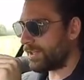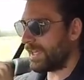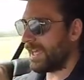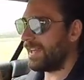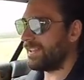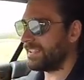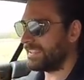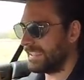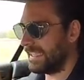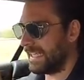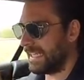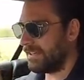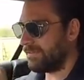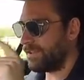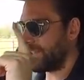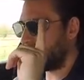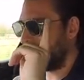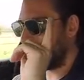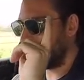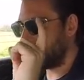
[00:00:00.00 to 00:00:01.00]
the LT
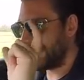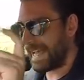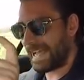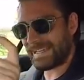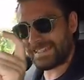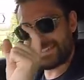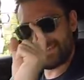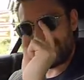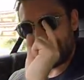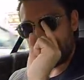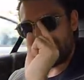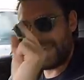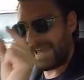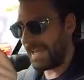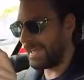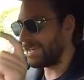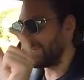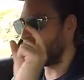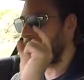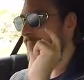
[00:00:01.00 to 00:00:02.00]
for that last
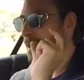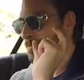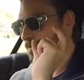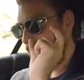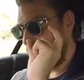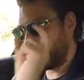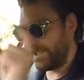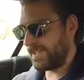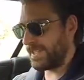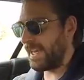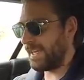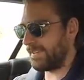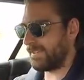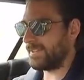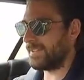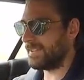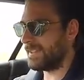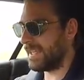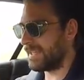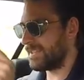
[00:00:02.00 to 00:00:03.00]

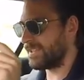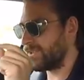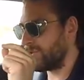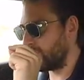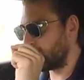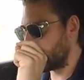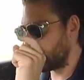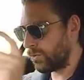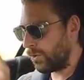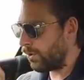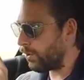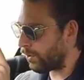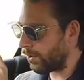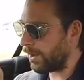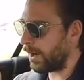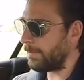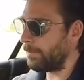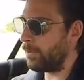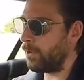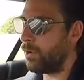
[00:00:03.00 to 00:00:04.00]
10%, and that's the
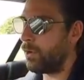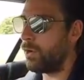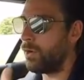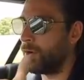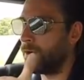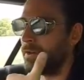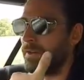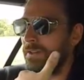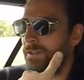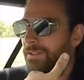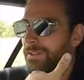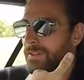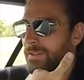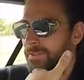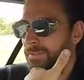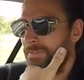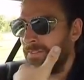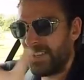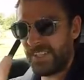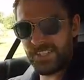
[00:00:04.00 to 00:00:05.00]
rawer, more
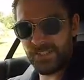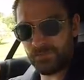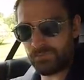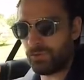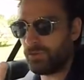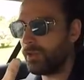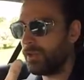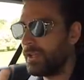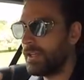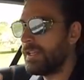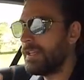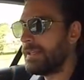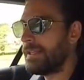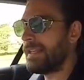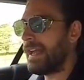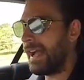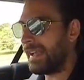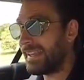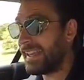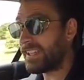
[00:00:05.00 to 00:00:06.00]
visceral,
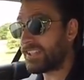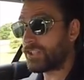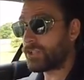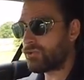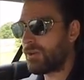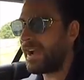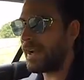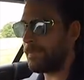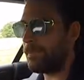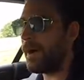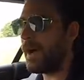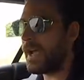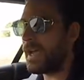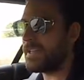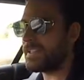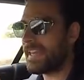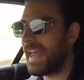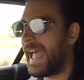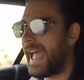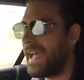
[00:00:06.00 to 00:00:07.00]
I guess,
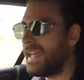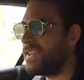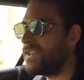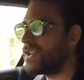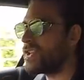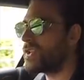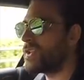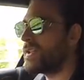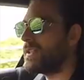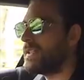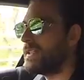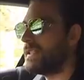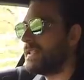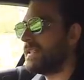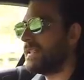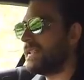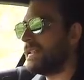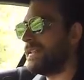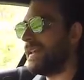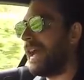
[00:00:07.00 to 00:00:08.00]
track-biased edge.
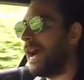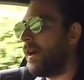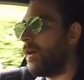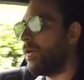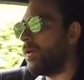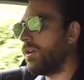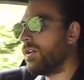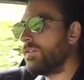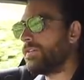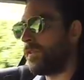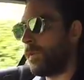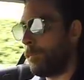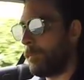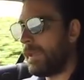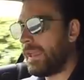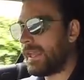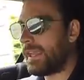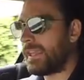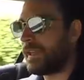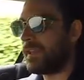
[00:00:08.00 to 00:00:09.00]
Now, for
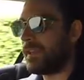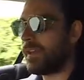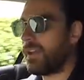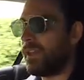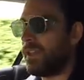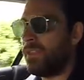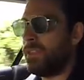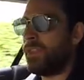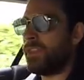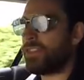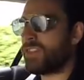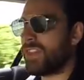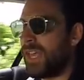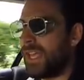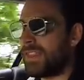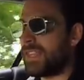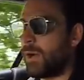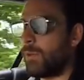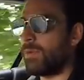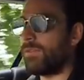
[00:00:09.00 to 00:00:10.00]
me, the
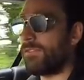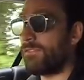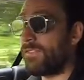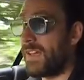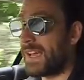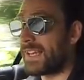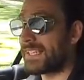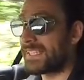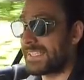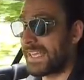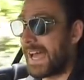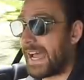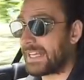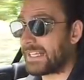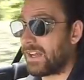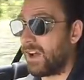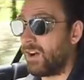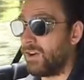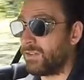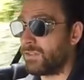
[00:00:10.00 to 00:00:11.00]
thing that would fix that
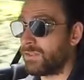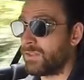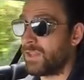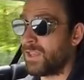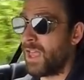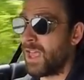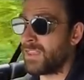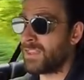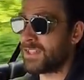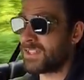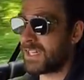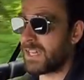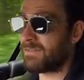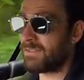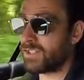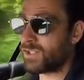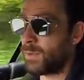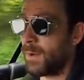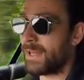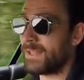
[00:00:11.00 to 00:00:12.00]
on the
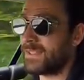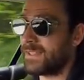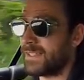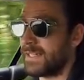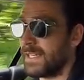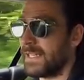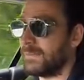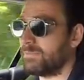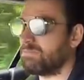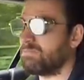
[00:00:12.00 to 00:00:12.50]
720,